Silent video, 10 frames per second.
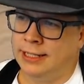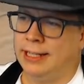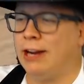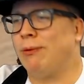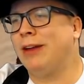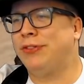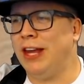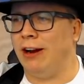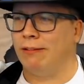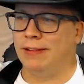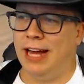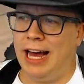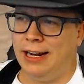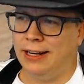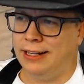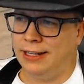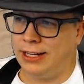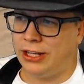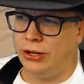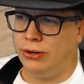like right there. Not
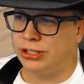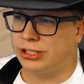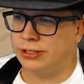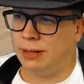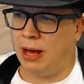a huge